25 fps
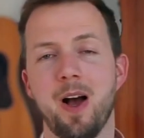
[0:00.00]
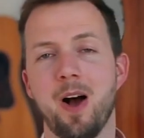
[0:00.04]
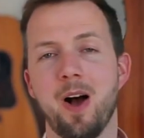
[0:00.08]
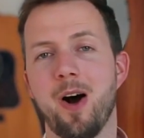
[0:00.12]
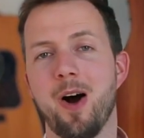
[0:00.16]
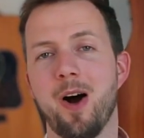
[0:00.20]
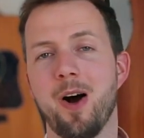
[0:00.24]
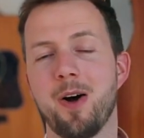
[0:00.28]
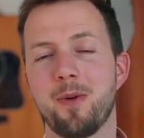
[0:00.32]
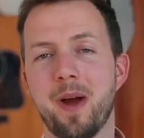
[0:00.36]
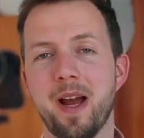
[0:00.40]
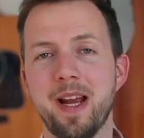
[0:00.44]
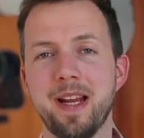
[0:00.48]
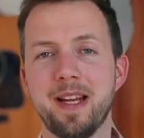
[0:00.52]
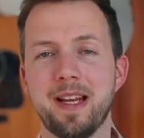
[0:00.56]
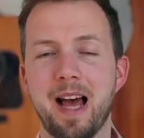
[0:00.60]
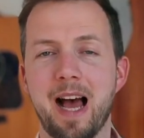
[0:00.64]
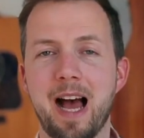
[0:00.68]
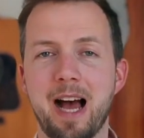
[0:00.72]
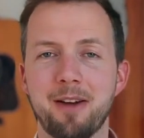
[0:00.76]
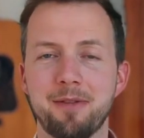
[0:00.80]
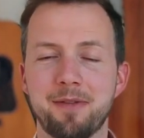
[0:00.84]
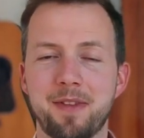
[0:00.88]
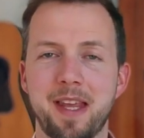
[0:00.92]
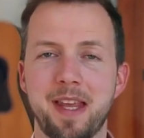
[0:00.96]
Alright,
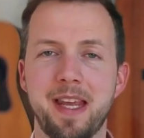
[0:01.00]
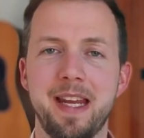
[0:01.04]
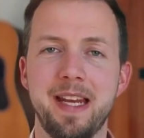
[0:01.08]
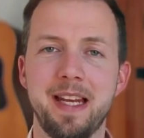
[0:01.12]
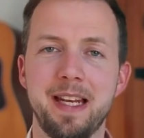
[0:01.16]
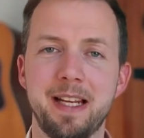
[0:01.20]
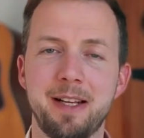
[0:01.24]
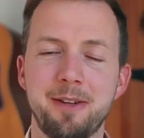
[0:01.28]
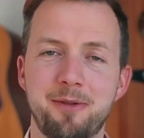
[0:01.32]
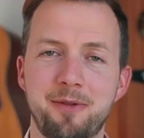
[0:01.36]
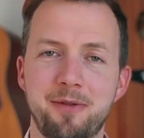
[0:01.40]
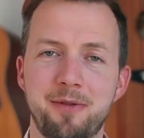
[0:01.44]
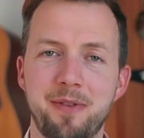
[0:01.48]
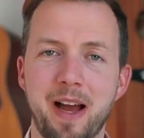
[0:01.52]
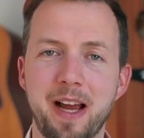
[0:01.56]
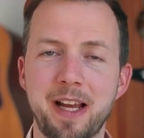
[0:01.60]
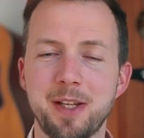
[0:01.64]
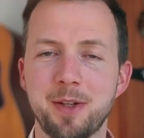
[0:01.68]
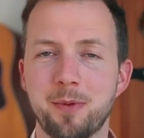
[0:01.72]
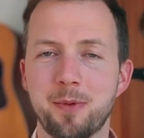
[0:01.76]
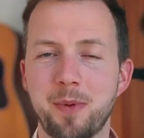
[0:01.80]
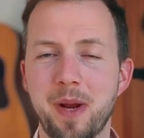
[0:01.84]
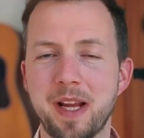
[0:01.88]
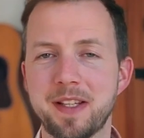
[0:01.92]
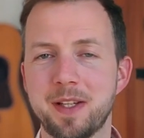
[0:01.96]
after hitting
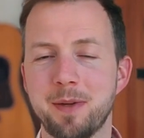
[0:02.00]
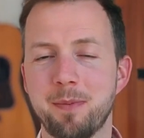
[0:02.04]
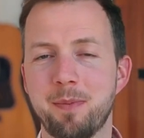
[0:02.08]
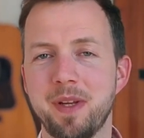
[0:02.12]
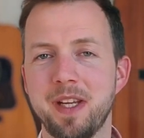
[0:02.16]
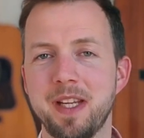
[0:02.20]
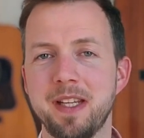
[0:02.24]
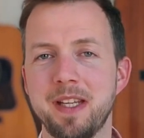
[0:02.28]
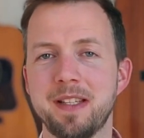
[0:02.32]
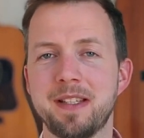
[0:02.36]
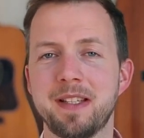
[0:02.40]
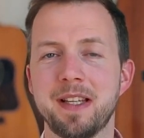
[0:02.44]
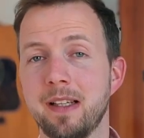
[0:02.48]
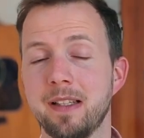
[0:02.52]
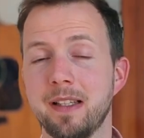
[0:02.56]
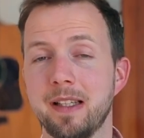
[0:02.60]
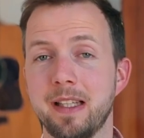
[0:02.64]
find recipes,